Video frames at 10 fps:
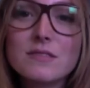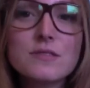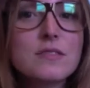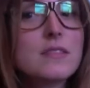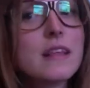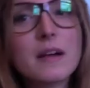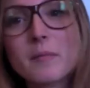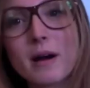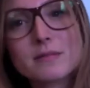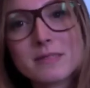think about
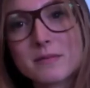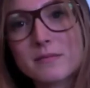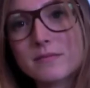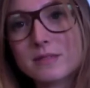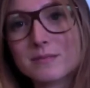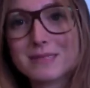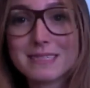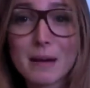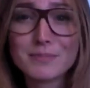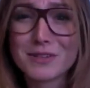some steps
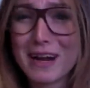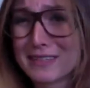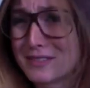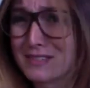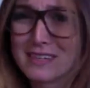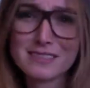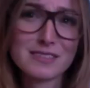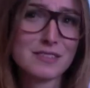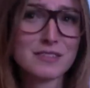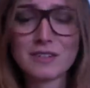or exercises
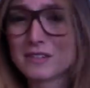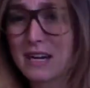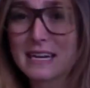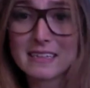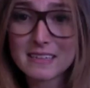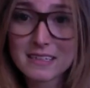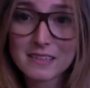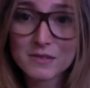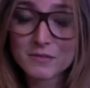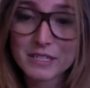or anything that
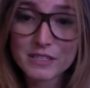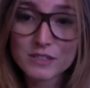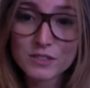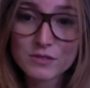we can do